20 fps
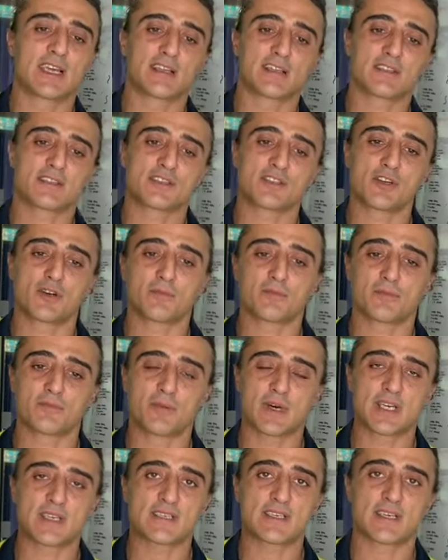get stopped
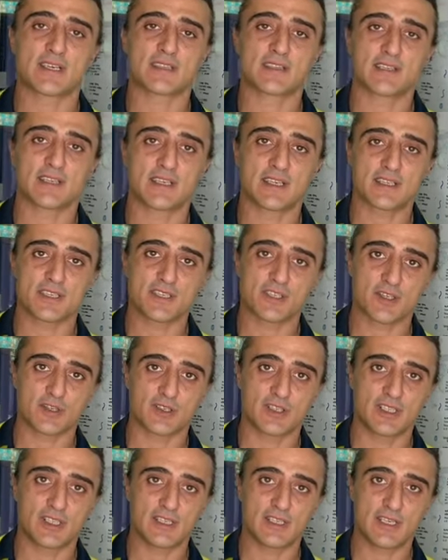by something as
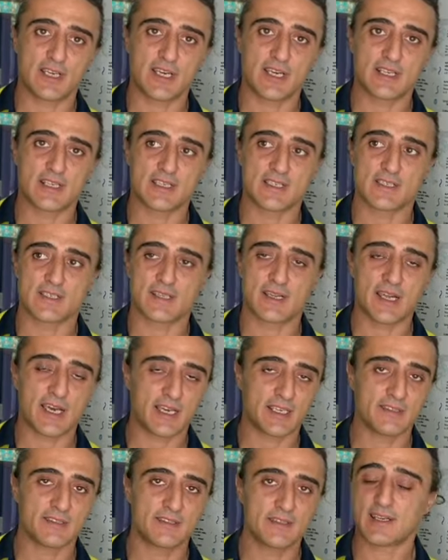solid as
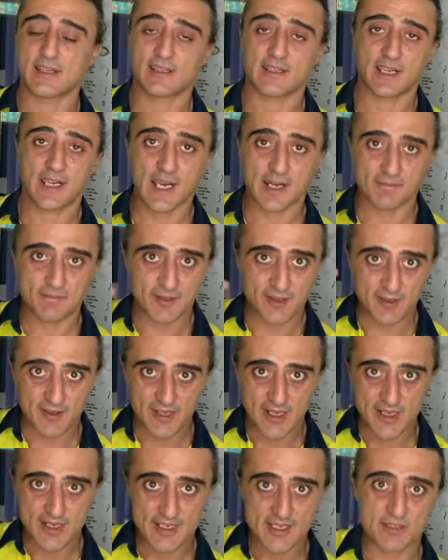lead, then the gamma
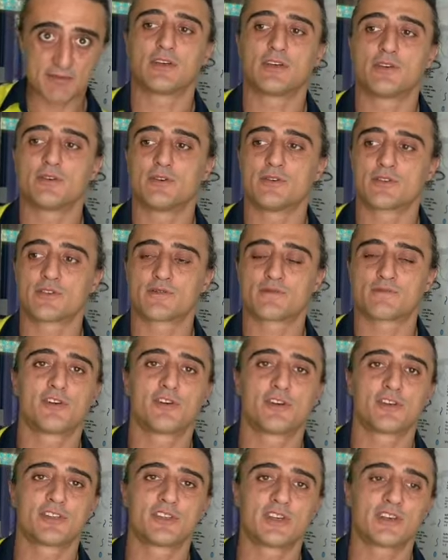rays goes
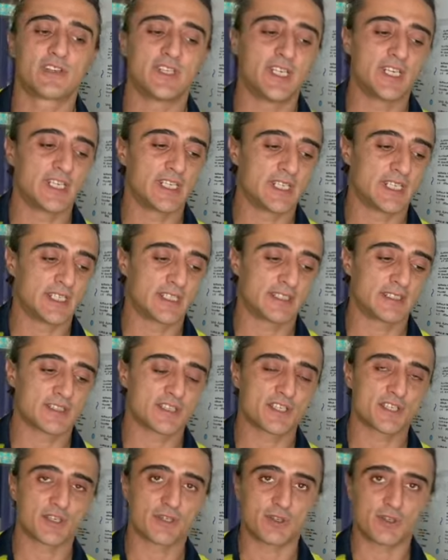further in and
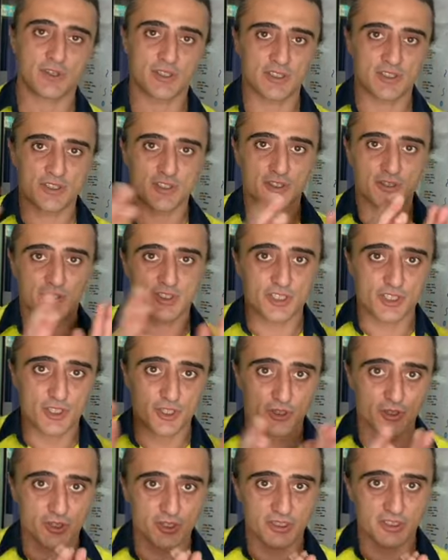so on. So the
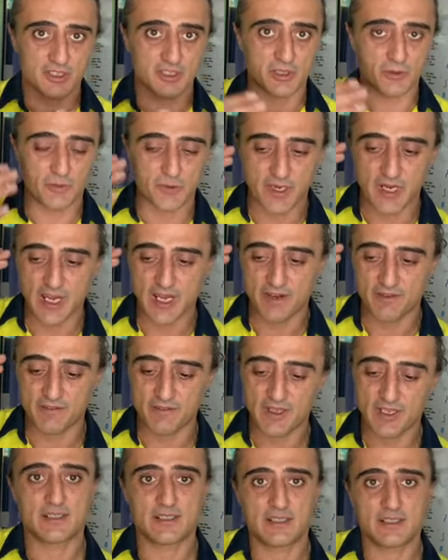shorter the wave,
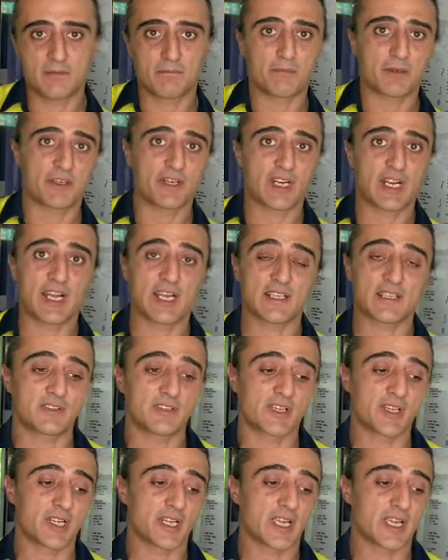the deeper get
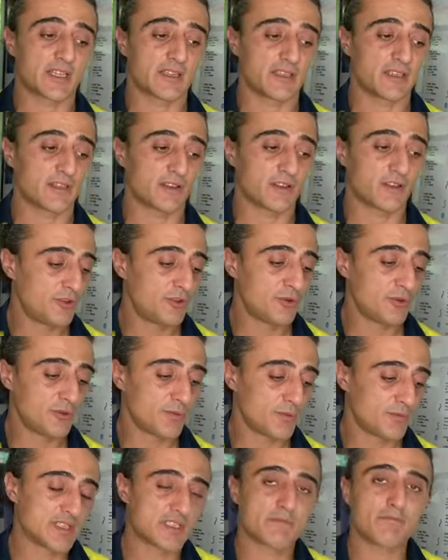till getting
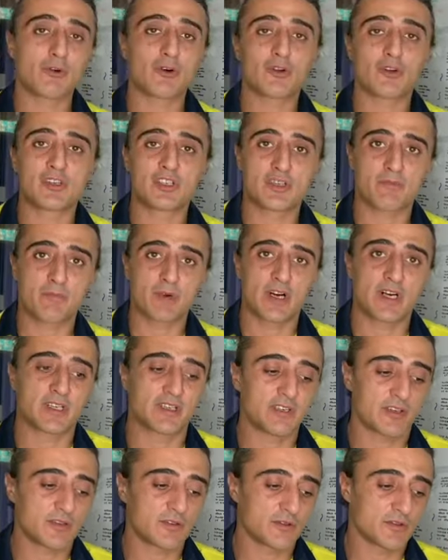to the smallest
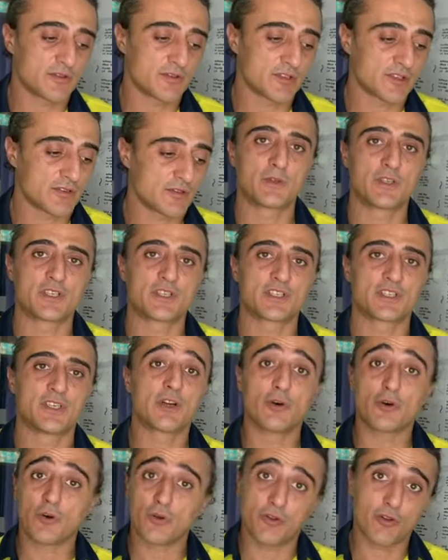particles which
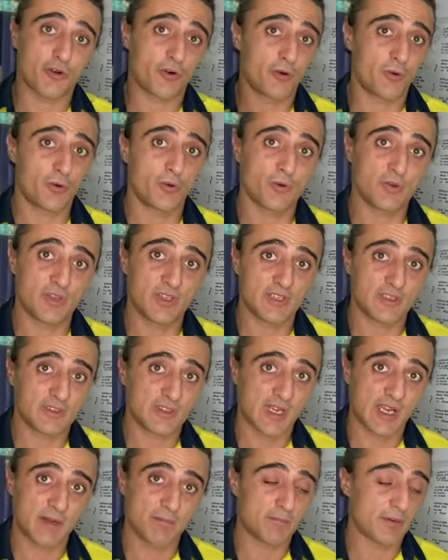go through the
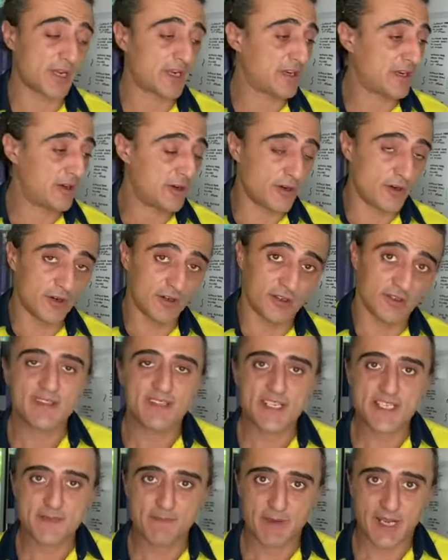entire planet Earth.
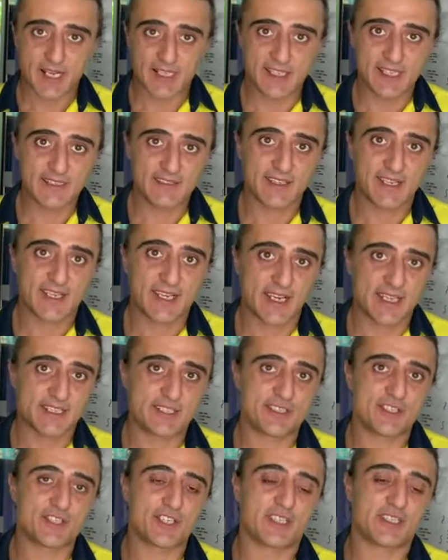This magnetic
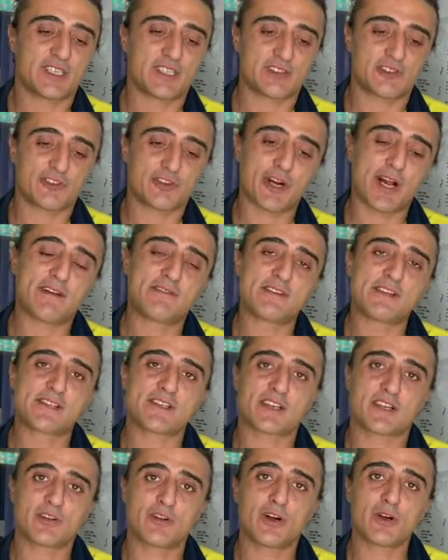energy that
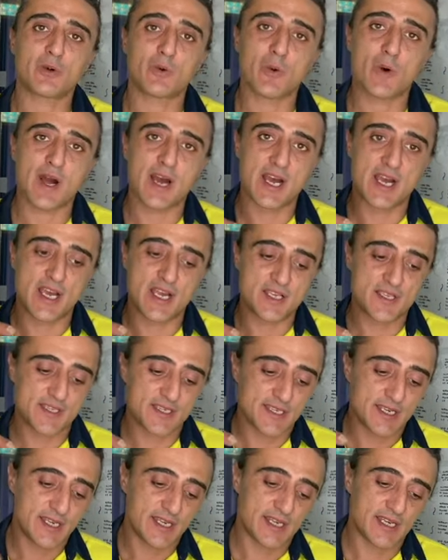travels
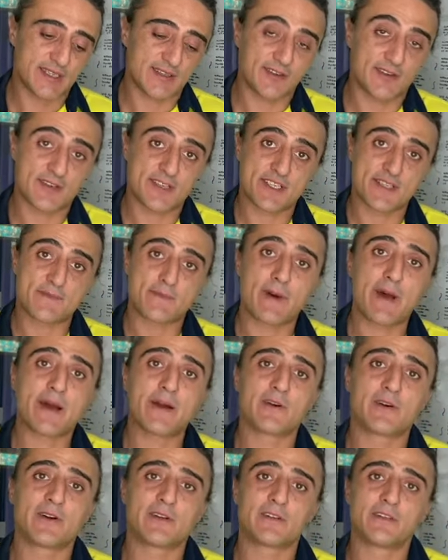clockwise and on a
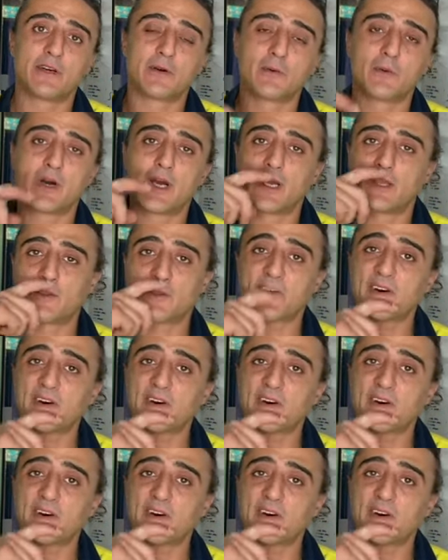spiral the way